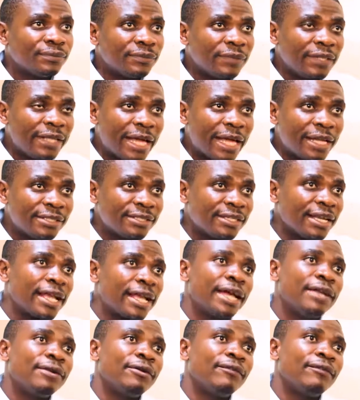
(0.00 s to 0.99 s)
That is the
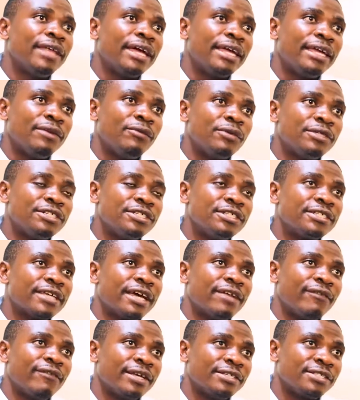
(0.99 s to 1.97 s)
kind of diet which is
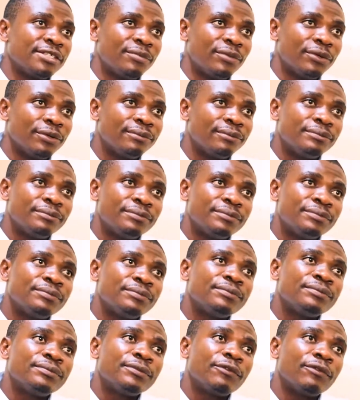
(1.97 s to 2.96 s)
advisable
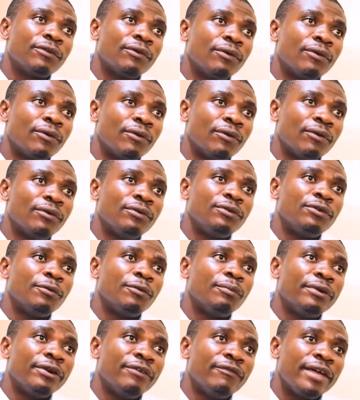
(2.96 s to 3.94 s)

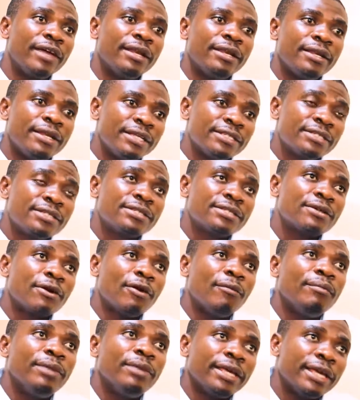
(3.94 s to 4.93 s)
to prevent this
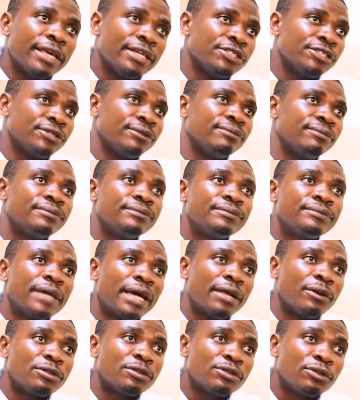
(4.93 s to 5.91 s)
complication
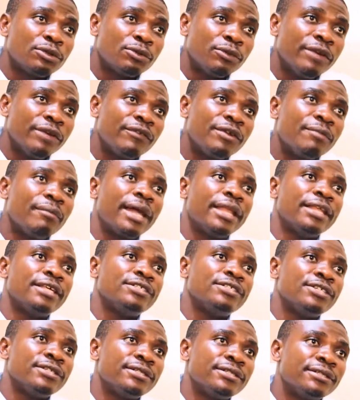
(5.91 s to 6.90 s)
and also to even
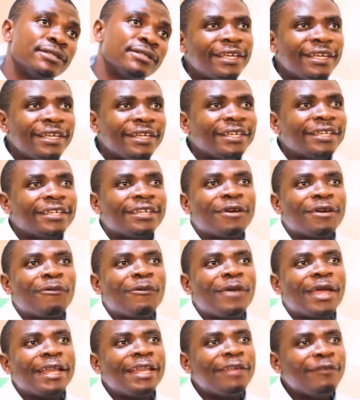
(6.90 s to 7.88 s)
manage it.
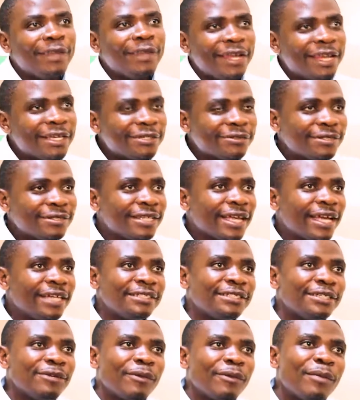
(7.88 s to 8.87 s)
We are living in a
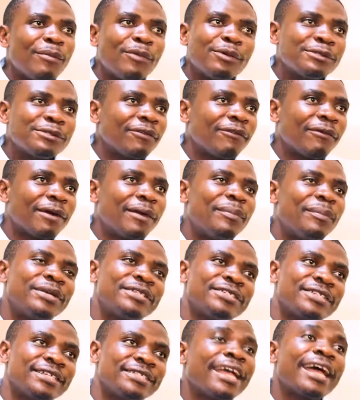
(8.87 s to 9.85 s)
society where most of our
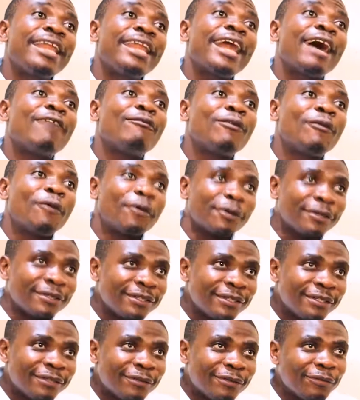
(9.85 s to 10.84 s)
patients can't afford
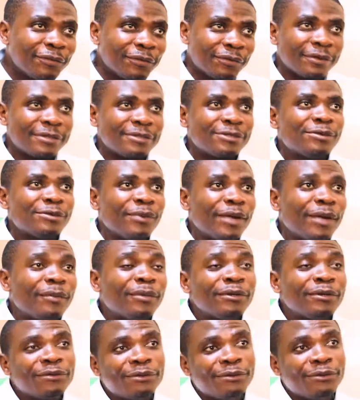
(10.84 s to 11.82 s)
for us to be
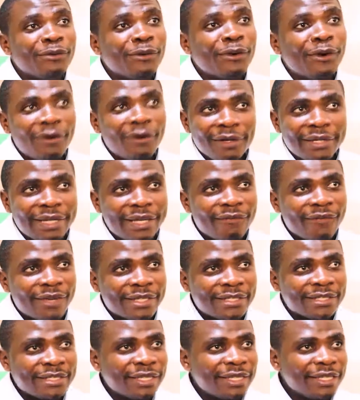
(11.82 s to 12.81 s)
able to do all the
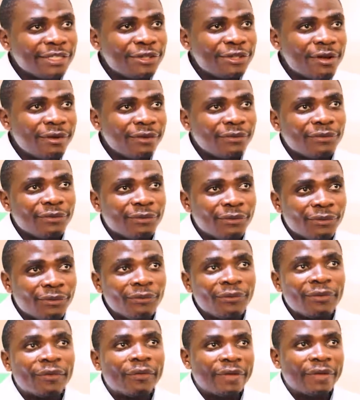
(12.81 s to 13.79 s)
investigation
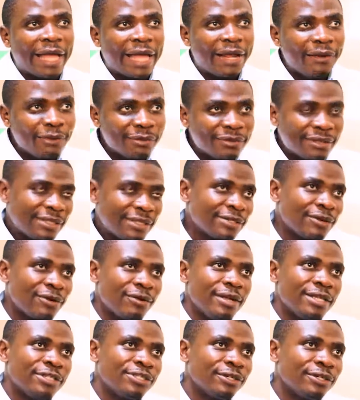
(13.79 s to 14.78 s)
to diagnose this
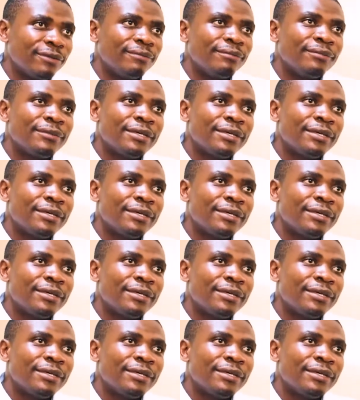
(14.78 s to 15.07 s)
condition.